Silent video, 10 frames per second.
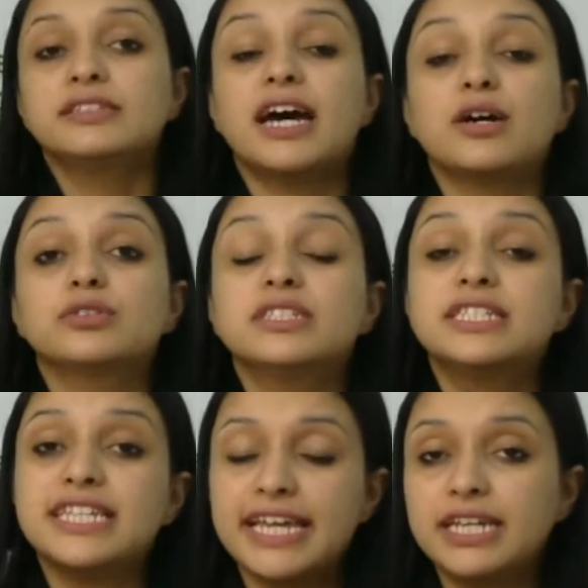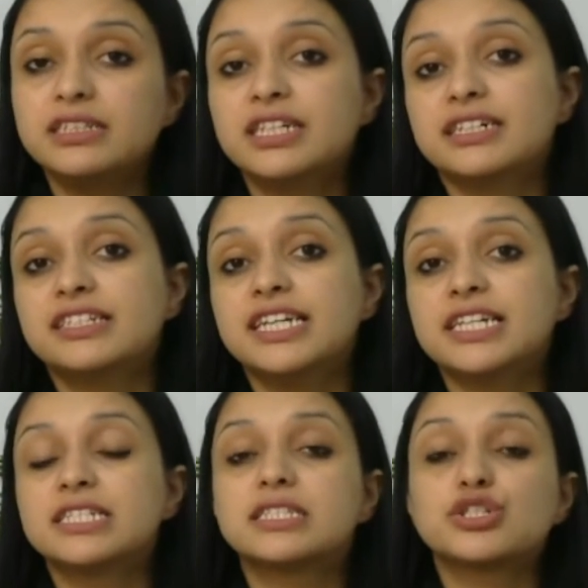Now the second theory
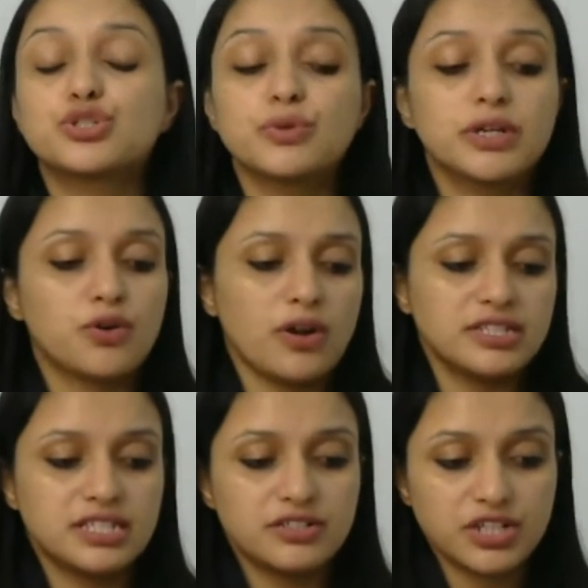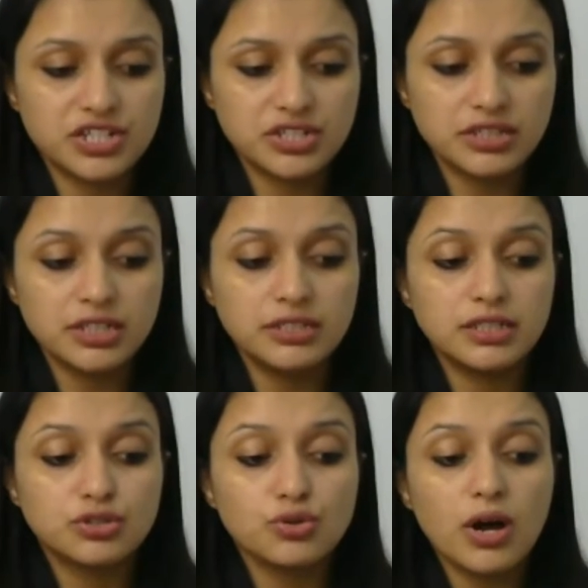is the sugar concentration
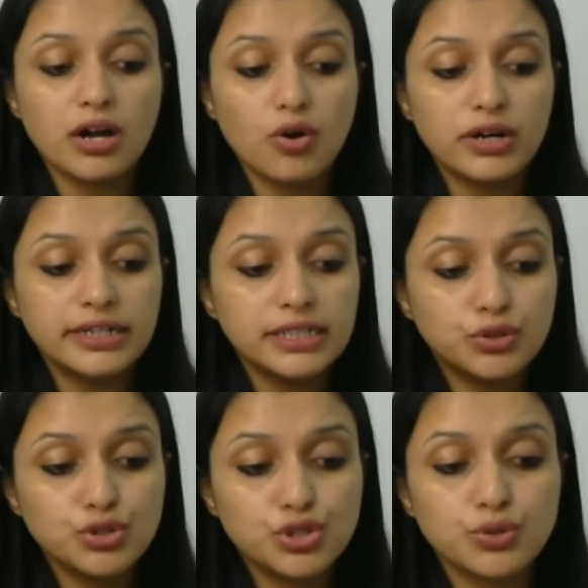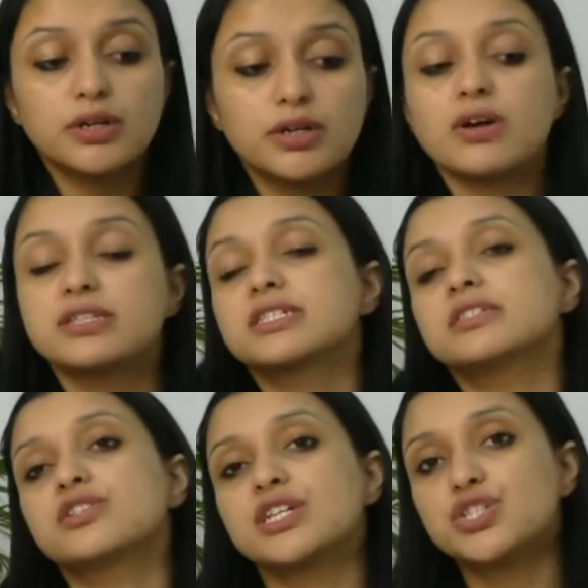theory. So according to sugar
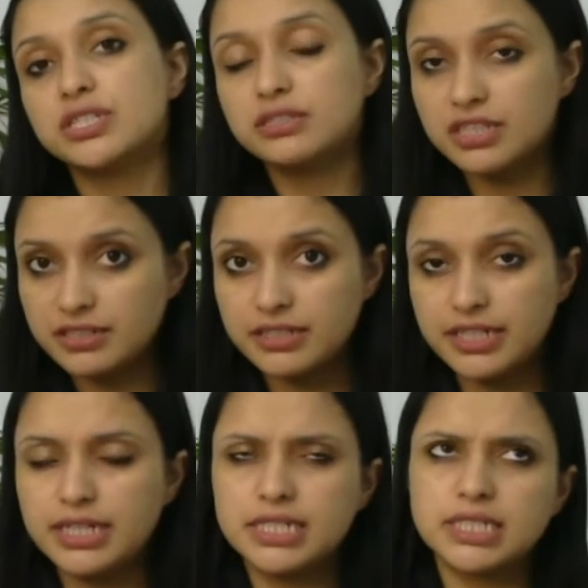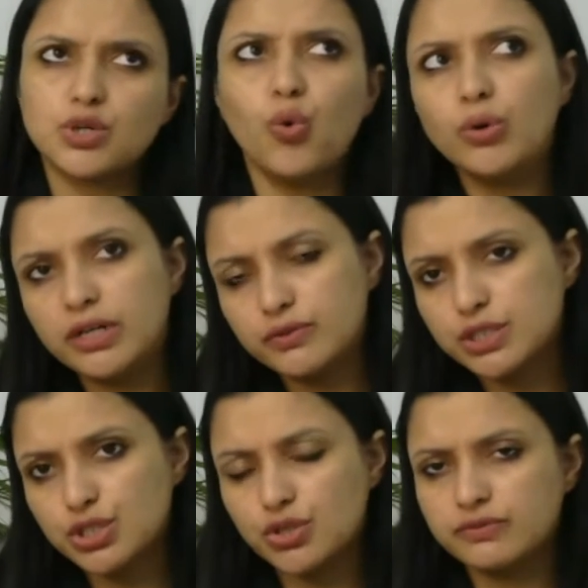concentration theory, it is the older
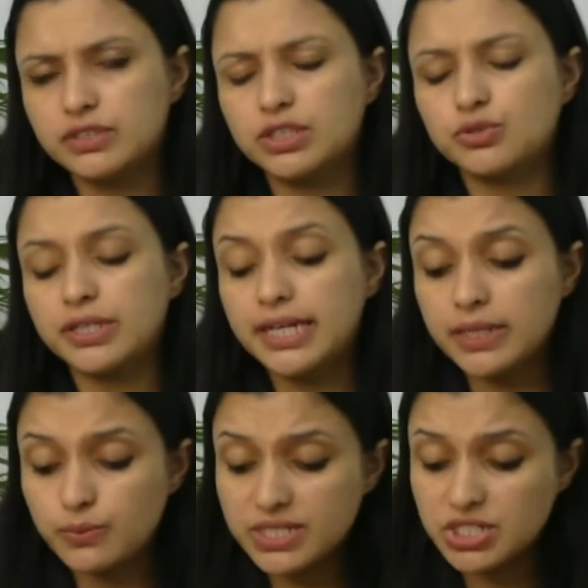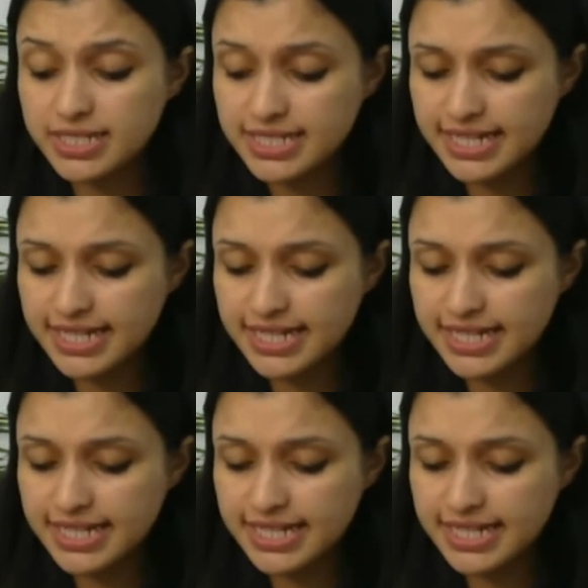version of the theory in which it is